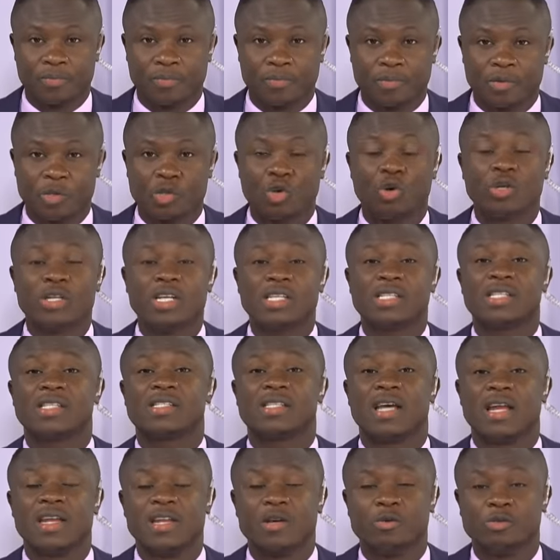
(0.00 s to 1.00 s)
So this is
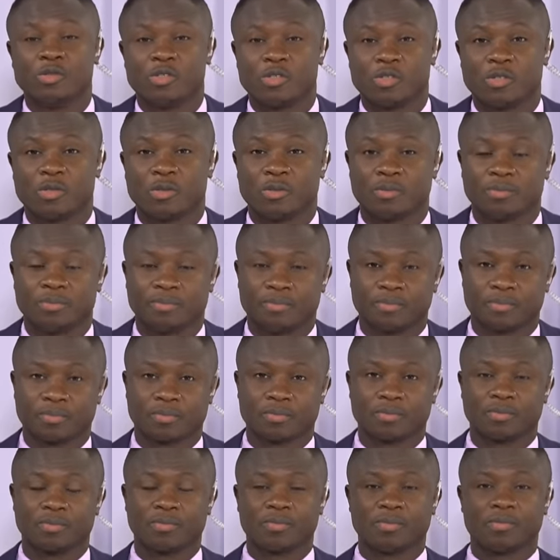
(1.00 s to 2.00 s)
the news.
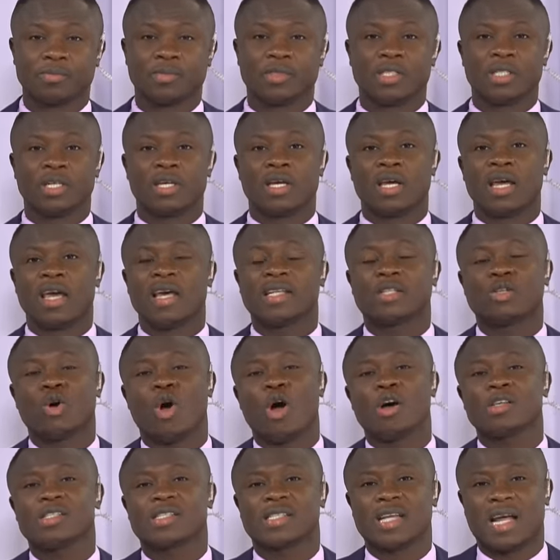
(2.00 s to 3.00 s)
It
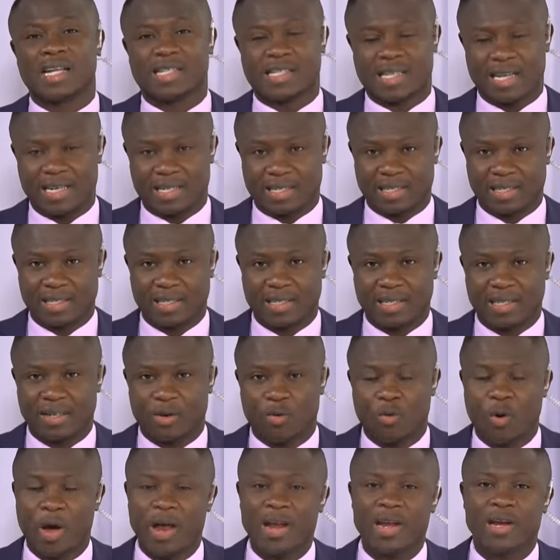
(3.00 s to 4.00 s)
all started
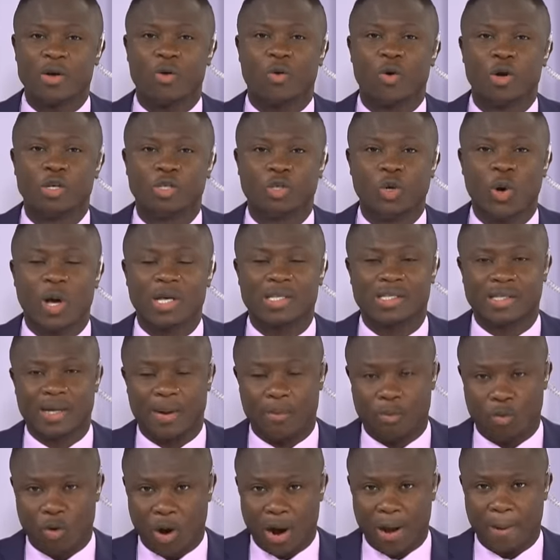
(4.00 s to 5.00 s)
when Kwadwo
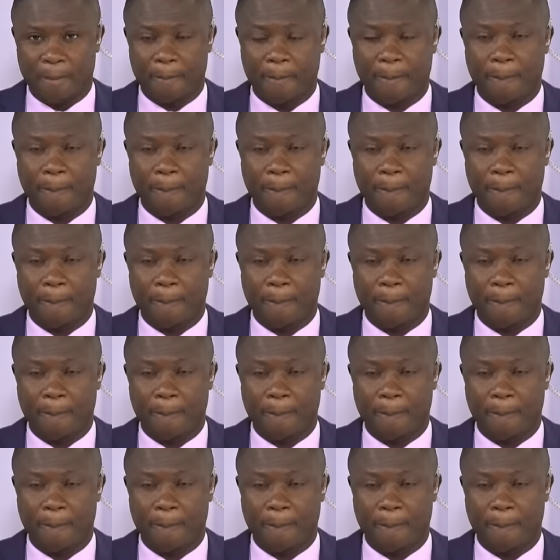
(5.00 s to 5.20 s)
Asamoah